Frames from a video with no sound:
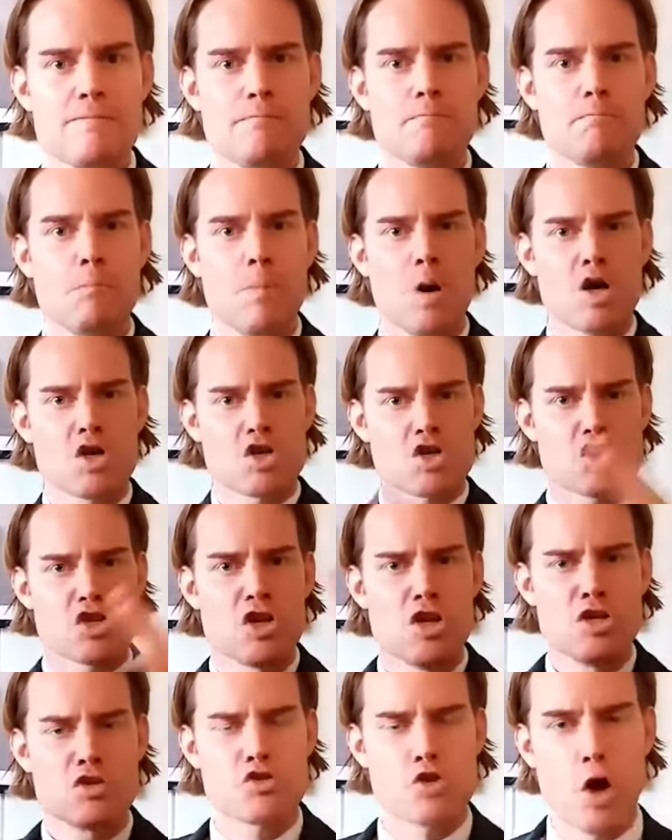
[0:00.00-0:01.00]

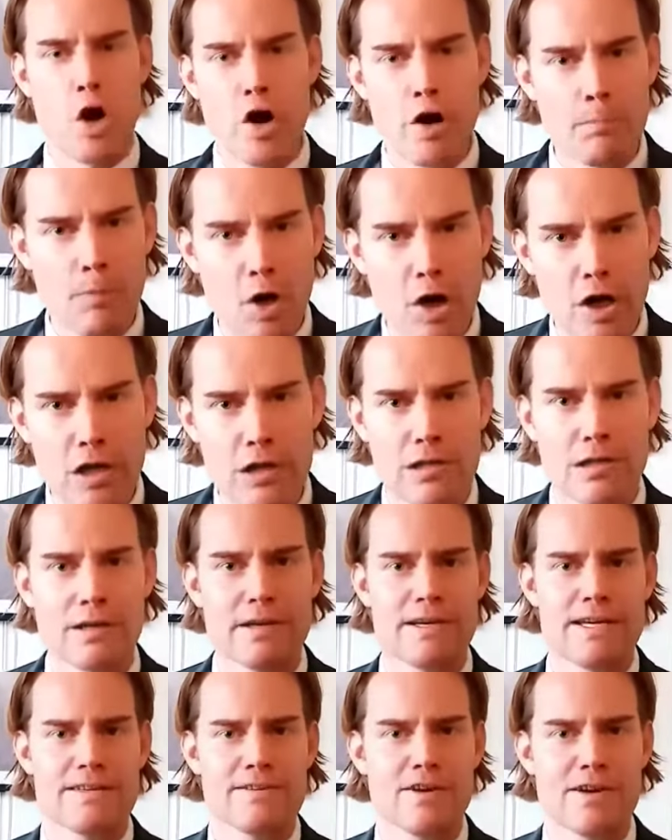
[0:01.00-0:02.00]
Much turmoil
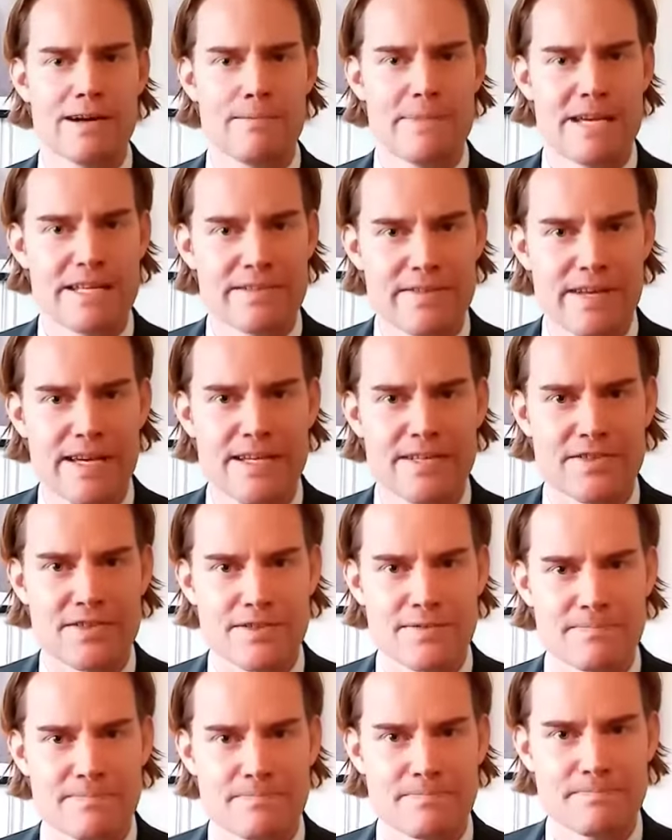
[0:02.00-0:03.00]
in their
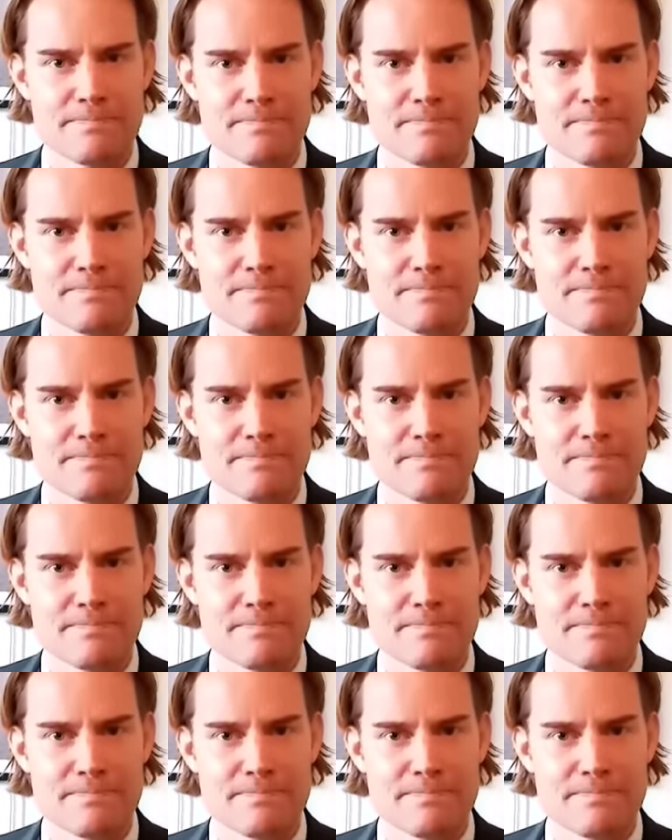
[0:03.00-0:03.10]
meetings.